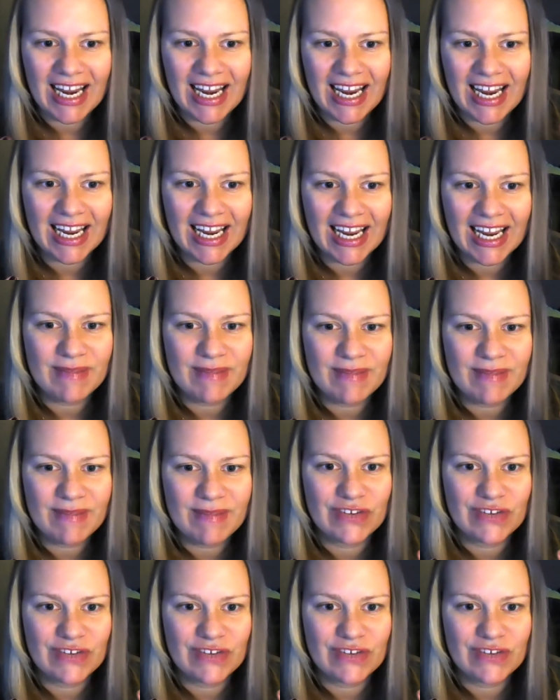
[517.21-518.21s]
and make you
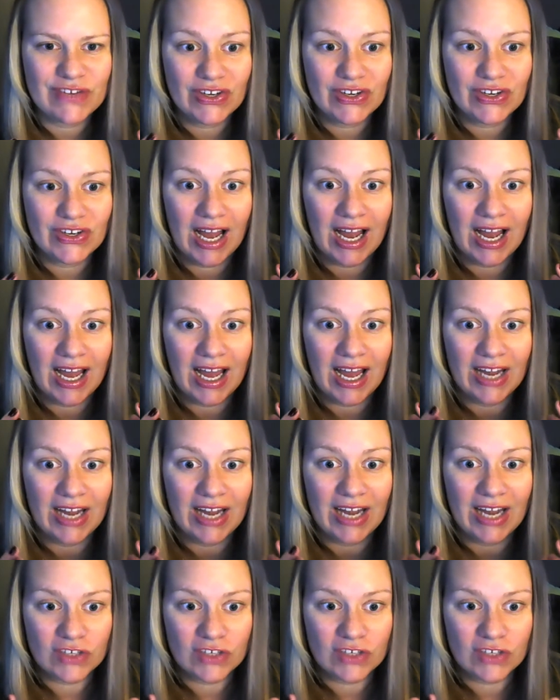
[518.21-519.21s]
feel on
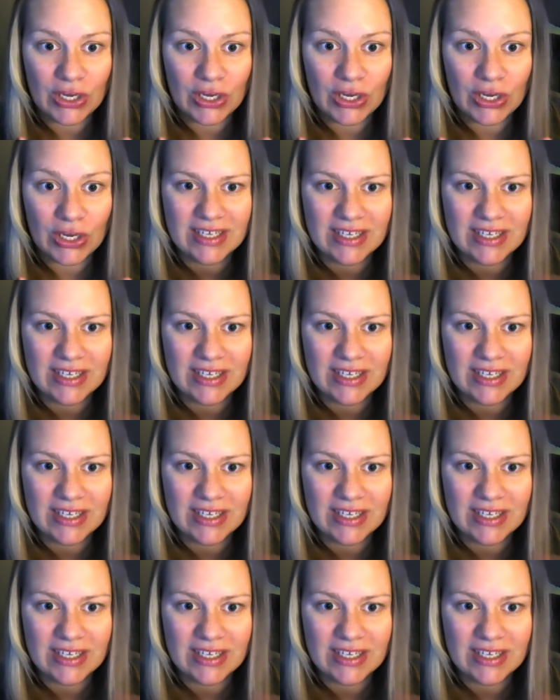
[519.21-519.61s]
overload.